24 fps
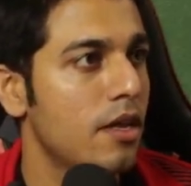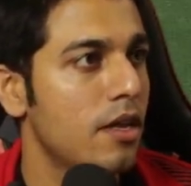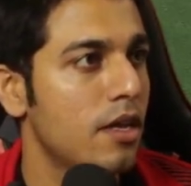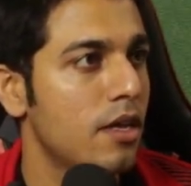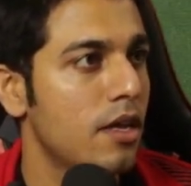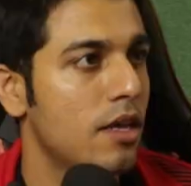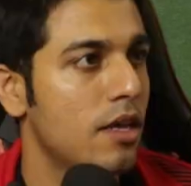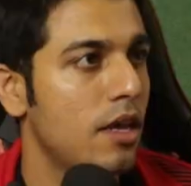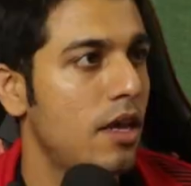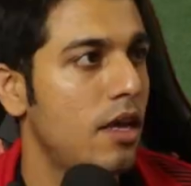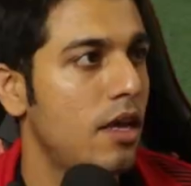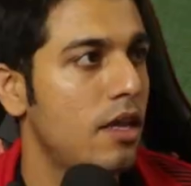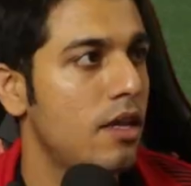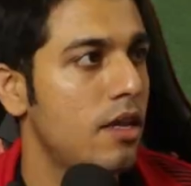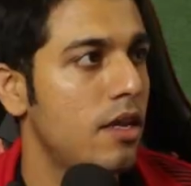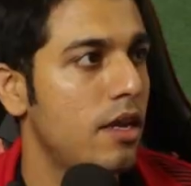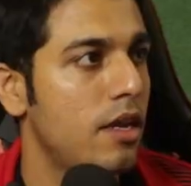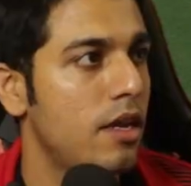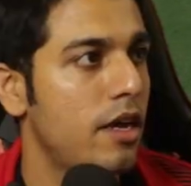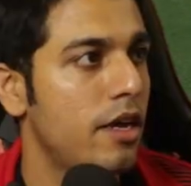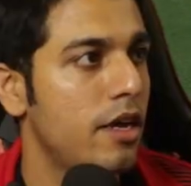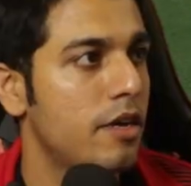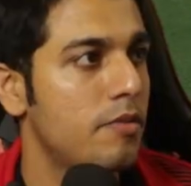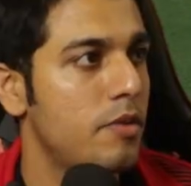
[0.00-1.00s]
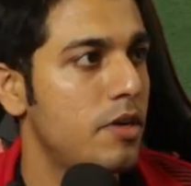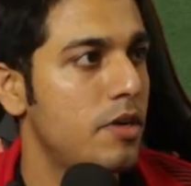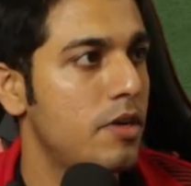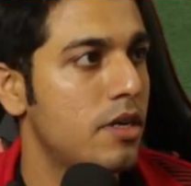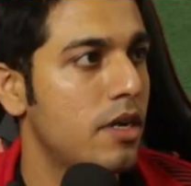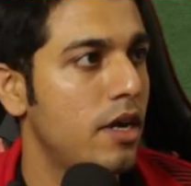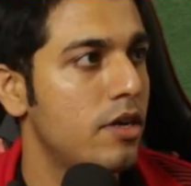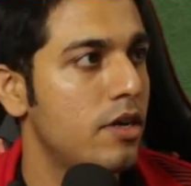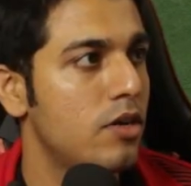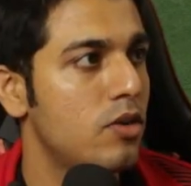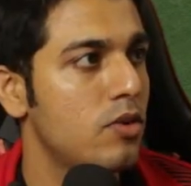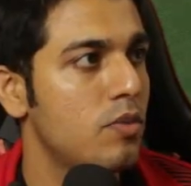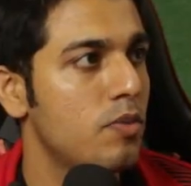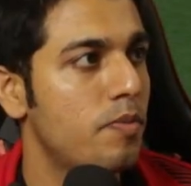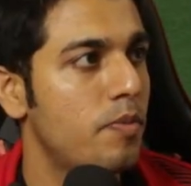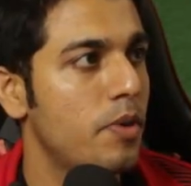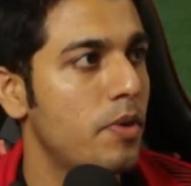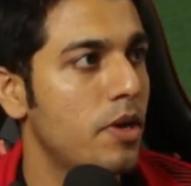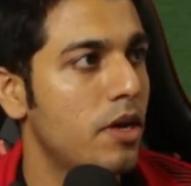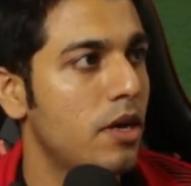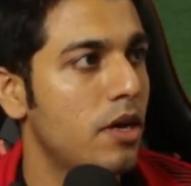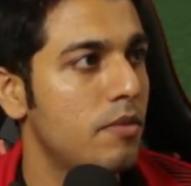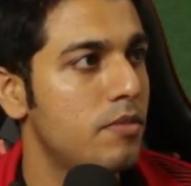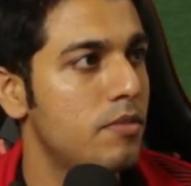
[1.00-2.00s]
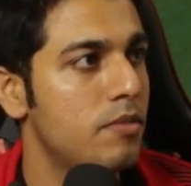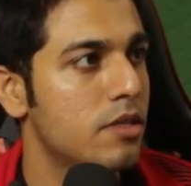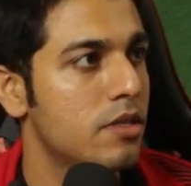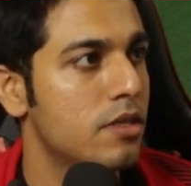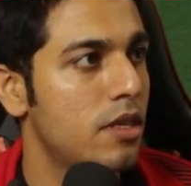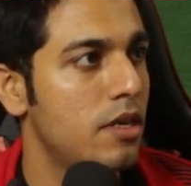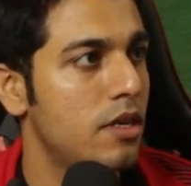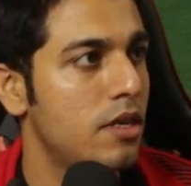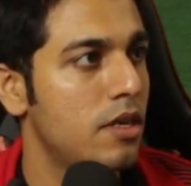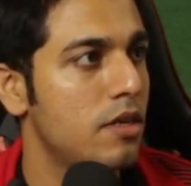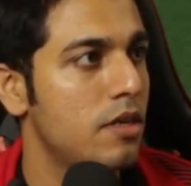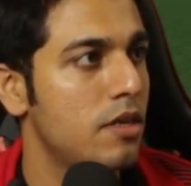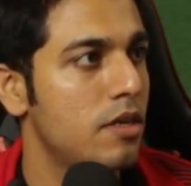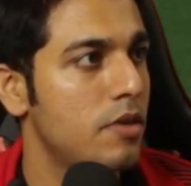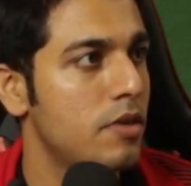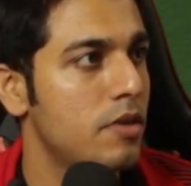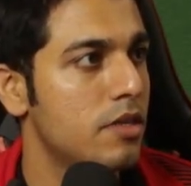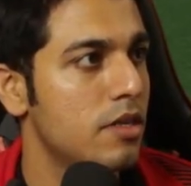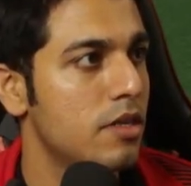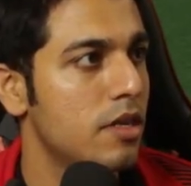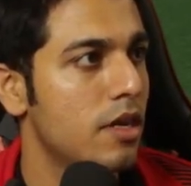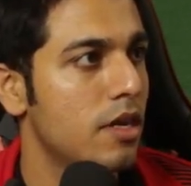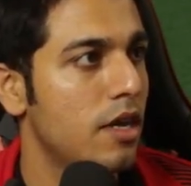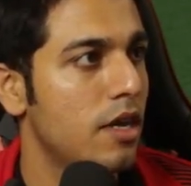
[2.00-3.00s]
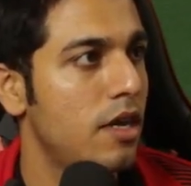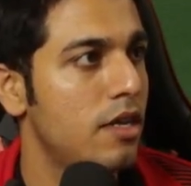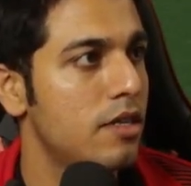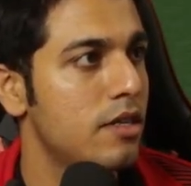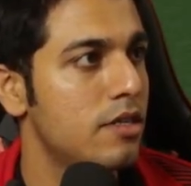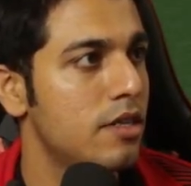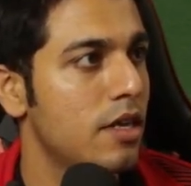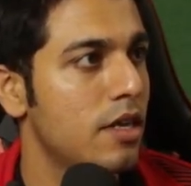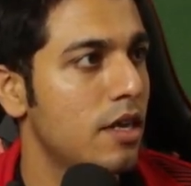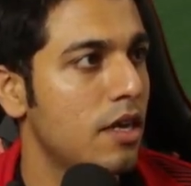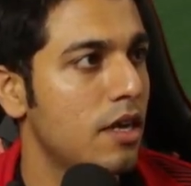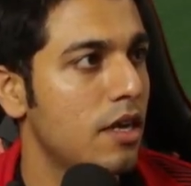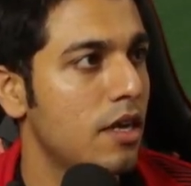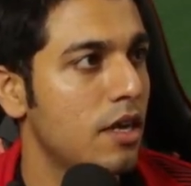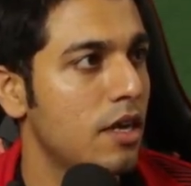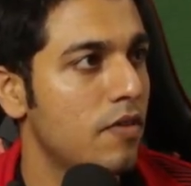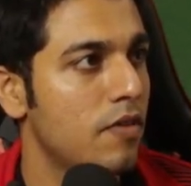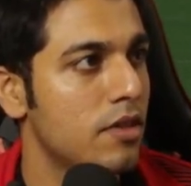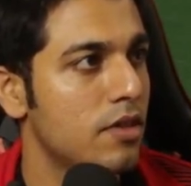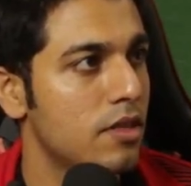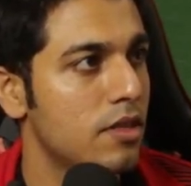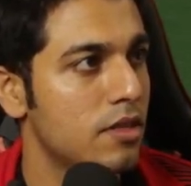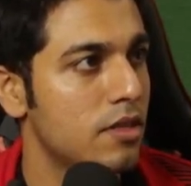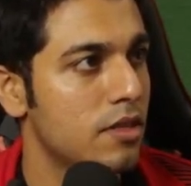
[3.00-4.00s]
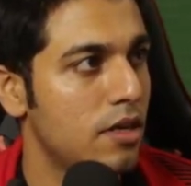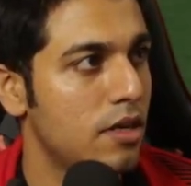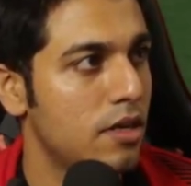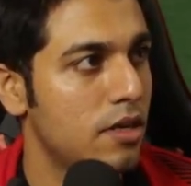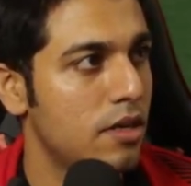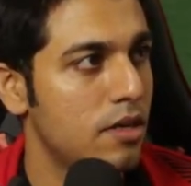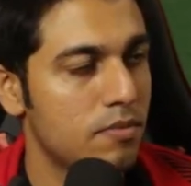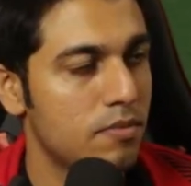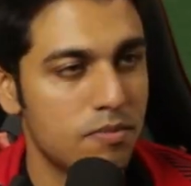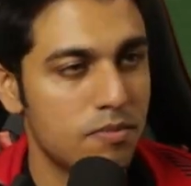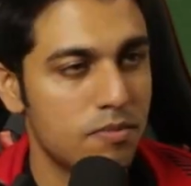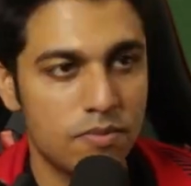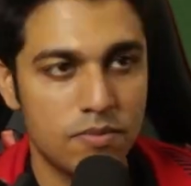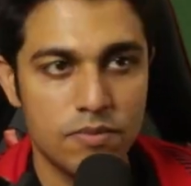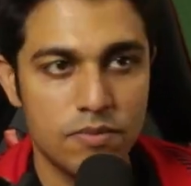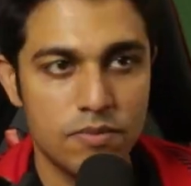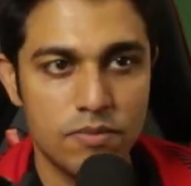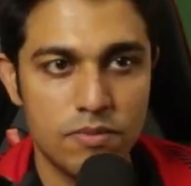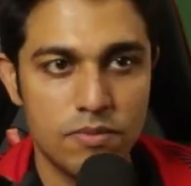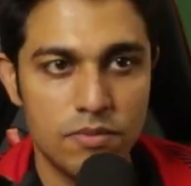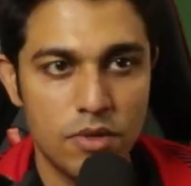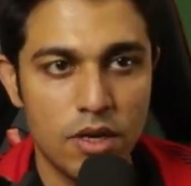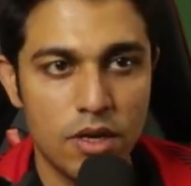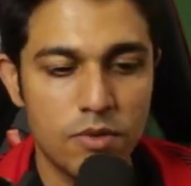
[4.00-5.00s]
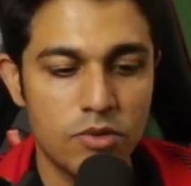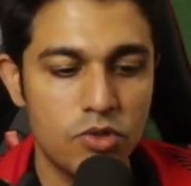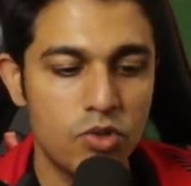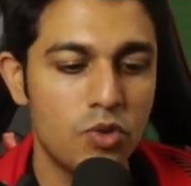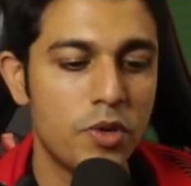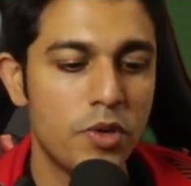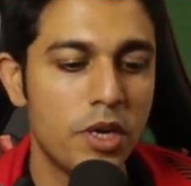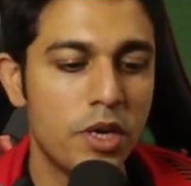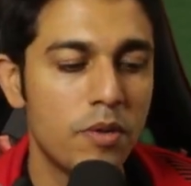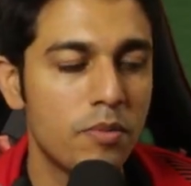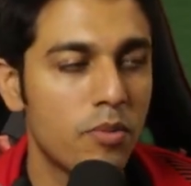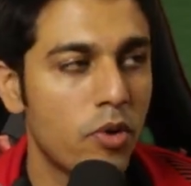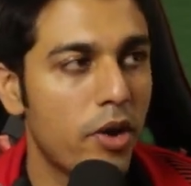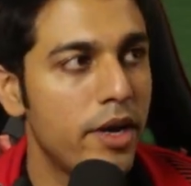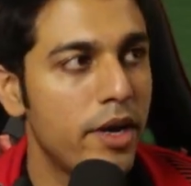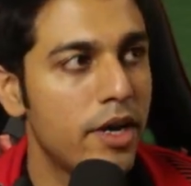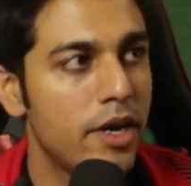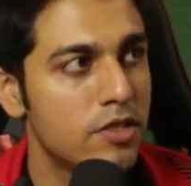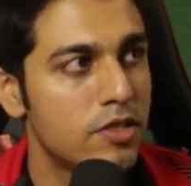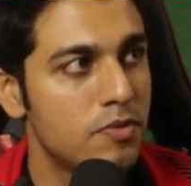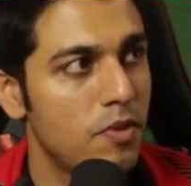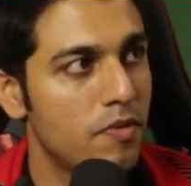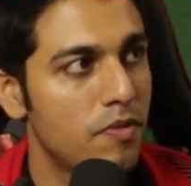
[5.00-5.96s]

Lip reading: And let me try to pick up this another machine gun. See, even the shooting point has been